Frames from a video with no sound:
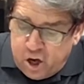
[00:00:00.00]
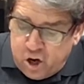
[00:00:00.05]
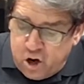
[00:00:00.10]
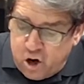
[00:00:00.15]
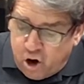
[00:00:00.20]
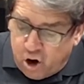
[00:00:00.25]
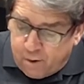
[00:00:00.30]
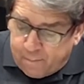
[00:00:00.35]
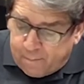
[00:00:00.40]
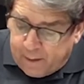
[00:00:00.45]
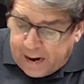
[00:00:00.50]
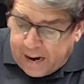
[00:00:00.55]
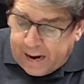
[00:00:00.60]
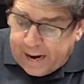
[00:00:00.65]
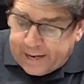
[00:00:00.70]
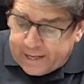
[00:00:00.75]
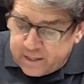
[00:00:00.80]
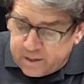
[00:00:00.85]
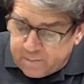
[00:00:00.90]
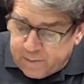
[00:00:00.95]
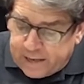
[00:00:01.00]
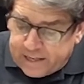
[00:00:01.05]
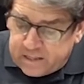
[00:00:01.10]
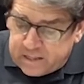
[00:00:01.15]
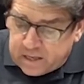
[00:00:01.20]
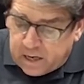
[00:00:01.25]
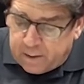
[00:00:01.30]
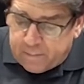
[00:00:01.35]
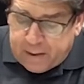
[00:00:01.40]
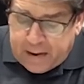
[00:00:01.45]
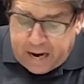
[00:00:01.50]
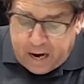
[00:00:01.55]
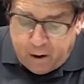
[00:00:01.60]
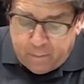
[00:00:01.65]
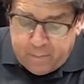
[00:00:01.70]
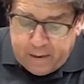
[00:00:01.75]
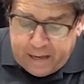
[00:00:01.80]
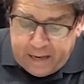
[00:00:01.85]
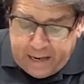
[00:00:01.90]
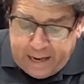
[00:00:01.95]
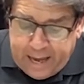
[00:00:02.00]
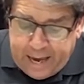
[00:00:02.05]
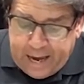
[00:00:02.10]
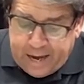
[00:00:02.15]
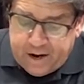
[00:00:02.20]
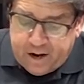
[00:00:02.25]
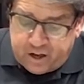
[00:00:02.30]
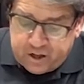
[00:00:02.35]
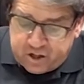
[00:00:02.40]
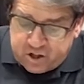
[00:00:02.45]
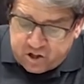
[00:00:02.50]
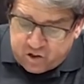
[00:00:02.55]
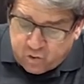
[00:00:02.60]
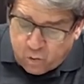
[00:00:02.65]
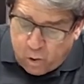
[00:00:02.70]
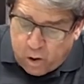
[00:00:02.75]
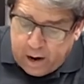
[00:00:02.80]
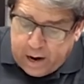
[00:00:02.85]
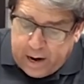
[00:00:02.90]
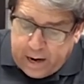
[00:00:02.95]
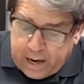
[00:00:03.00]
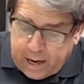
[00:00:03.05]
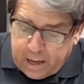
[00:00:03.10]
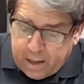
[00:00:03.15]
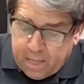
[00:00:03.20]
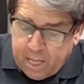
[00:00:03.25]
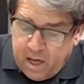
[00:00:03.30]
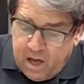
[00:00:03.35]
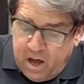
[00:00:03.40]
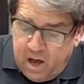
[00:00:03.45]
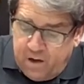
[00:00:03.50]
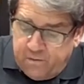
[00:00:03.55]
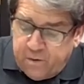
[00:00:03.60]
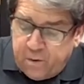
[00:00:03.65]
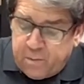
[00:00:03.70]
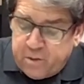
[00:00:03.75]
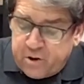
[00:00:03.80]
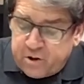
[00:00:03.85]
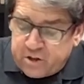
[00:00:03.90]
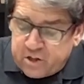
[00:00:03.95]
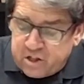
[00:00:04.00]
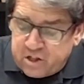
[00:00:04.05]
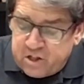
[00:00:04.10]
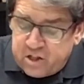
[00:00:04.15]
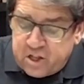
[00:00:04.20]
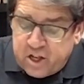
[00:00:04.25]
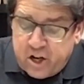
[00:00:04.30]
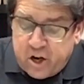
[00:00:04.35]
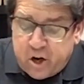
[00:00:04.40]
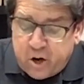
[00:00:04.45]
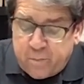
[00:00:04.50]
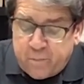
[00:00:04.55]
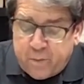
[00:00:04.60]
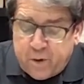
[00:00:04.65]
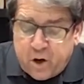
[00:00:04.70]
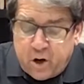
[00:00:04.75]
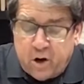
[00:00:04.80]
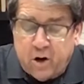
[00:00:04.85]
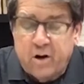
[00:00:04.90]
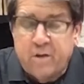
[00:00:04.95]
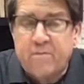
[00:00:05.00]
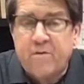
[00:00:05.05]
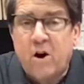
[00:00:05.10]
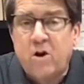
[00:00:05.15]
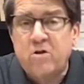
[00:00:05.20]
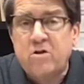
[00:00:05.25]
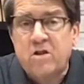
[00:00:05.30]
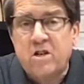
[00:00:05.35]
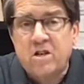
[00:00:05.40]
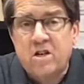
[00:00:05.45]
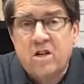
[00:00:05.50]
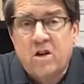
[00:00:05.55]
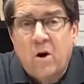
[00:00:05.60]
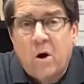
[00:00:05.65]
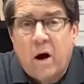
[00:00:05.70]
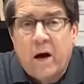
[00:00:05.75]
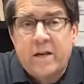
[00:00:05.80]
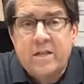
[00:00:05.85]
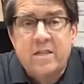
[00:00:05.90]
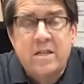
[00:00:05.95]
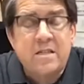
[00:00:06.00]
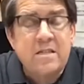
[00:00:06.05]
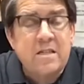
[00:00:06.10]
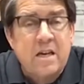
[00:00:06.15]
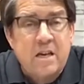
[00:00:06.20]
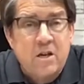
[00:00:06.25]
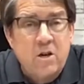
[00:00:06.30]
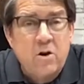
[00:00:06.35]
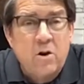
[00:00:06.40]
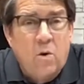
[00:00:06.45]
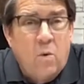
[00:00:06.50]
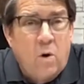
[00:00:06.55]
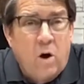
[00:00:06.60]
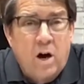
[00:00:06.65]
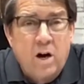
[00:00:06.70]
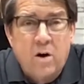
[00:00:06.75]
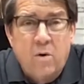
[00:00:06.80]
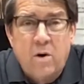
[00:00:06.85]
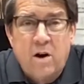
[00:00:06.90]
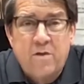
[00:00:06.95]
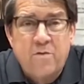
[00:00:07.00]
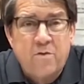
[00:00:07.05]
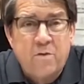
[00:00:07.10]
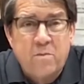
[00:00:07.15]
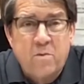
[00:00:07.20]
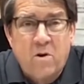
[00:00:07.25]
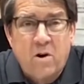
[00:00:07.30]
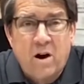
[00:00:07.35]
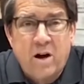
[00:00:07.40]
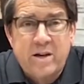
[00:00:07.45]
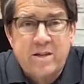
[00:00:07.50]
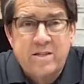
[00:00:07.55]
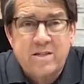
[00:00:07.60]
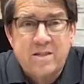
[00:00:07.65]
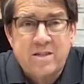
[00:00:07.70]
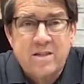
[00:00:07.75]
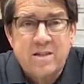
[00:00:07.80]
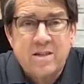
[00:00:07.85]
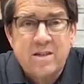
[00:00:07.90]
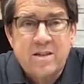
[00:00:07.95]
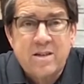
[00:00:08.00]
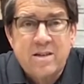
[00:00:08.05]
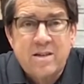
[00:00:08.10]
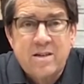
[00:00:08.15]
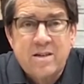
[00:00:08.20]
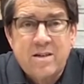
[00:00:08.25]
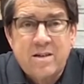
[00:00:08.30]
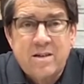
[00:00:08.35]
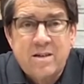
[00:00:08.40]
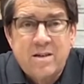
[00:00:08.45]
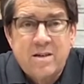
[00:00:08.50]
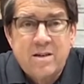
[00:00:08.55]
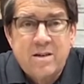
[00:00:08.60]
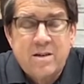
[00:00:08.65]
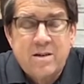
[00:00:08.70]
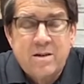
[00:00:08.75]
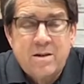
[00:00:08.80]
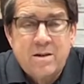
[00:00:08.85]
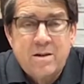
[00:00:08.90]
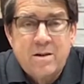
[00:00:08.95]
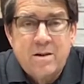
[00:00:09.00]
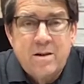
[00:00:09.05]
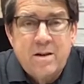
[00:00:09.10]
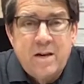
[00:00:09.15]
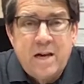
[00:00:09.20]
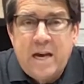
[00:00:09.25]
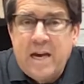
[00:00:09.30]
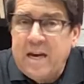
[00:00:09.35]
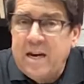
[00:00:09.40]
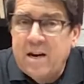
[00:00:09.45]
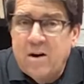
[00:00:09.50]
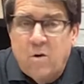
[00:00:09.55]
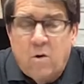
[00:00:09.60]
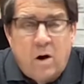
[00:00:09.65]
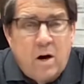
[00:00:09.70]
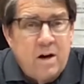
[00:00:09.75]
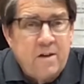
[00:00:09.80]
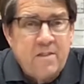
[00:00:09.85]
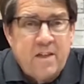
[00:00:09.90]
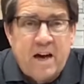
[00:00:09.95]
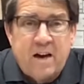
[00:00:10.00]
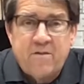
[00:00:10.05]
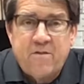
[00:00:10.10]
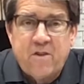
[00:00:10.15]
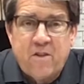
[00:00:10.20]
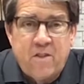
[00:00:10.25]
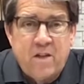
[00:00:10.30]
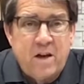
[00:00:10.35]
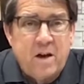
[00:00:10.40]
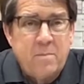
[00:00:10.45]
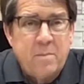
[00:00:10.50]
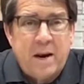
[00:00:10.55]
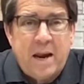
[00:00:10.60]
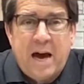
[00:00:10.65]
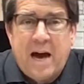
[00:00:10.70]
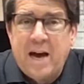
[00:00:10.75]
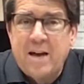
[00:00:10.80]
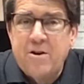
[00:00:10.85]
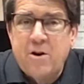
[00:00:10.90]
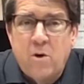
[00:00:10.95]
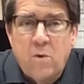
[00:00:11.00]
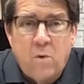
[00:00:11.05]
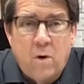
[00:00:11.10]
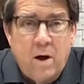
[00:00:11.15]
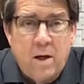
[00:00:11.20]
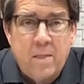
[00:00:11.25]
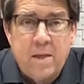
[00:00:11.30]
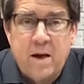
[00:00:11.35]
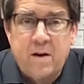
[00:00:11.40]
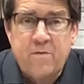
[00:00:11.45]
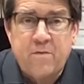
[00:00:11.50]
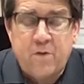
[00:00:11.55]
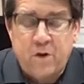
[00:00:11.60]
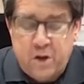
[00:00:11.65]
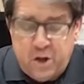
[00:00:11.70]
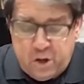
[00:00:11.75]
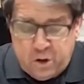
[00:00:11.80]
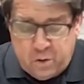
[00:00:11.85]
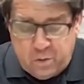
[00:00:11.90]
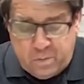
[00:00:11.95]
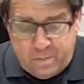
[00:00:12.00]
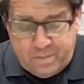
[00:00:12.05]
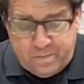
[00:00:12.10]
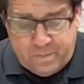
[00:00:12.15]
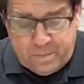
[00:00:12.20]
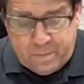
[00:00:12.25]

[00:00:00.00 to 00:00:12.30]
your minds may somehow be led astray from your sincere, pure devotion to Christ. He's saying you can walk away from Christ. He don't want that for them, and I don't want that for you.